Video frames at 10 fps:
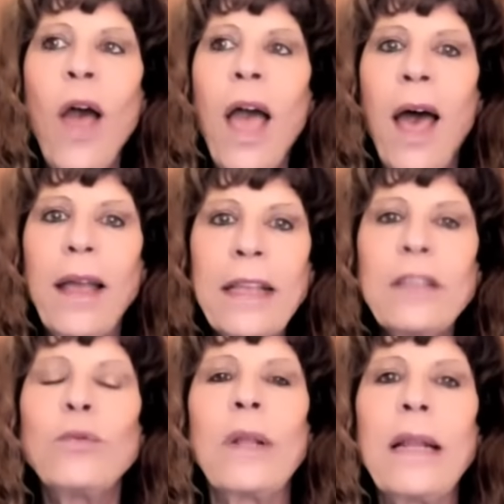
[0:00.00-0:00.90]
uh,
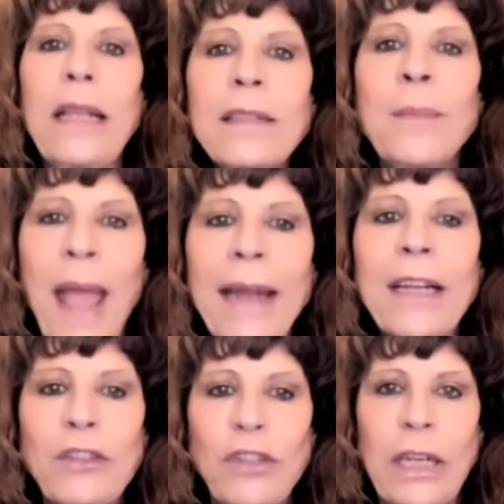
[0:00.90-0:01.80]
Israel is
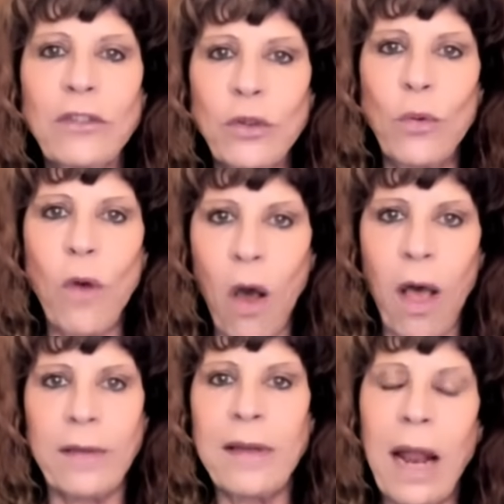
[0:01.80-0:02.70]
managing to
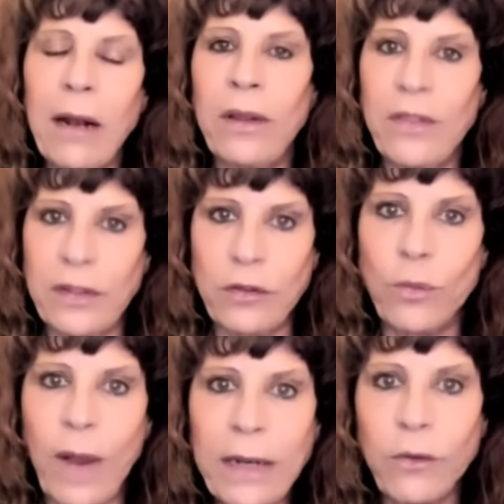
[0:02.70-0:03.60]
cause not only the
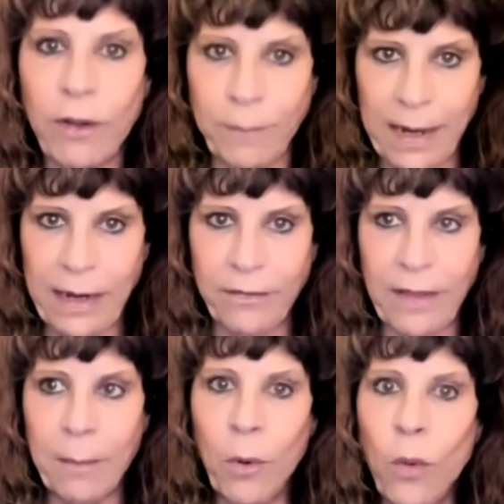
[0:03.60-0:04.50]
surrender of many of
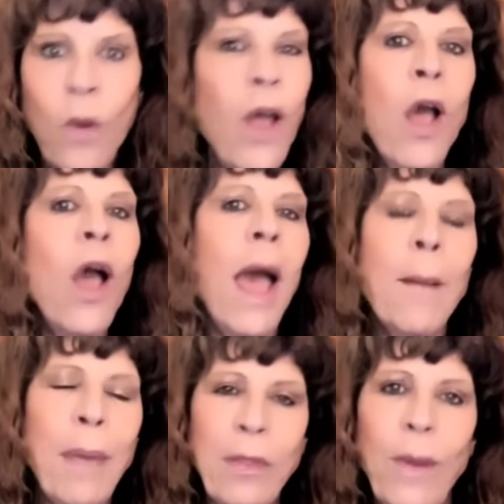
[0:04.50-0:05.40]
them, who,
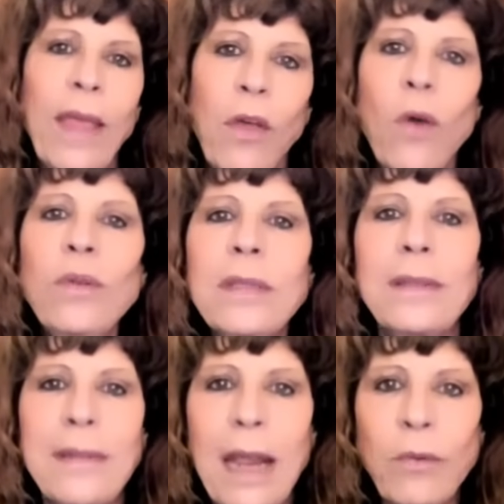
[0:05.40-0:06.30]
by the way,
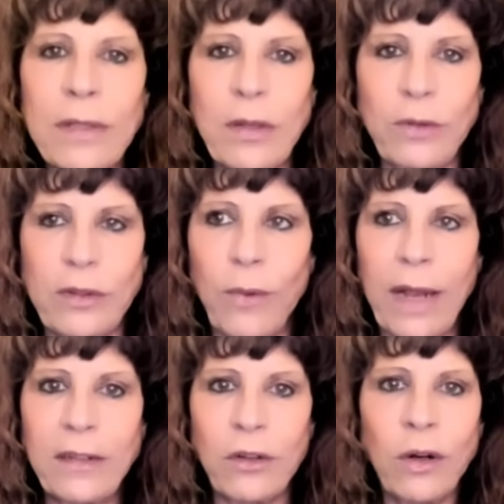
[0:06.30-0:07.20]
those terrorists who
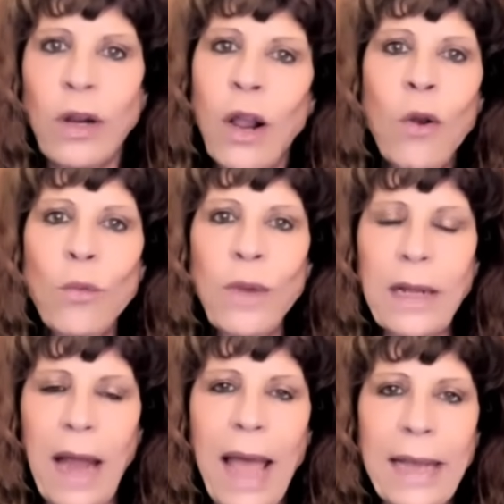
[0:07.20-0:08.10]
surrender
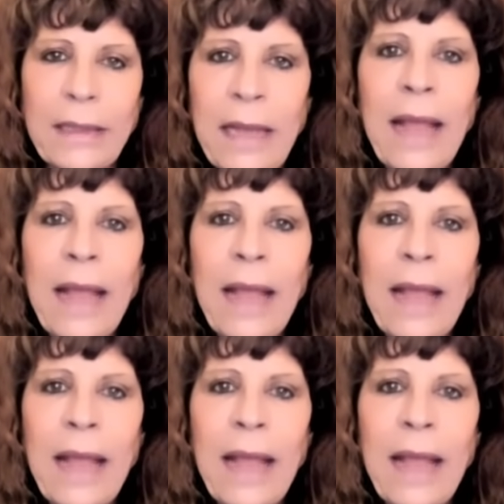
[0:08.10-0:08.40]
realize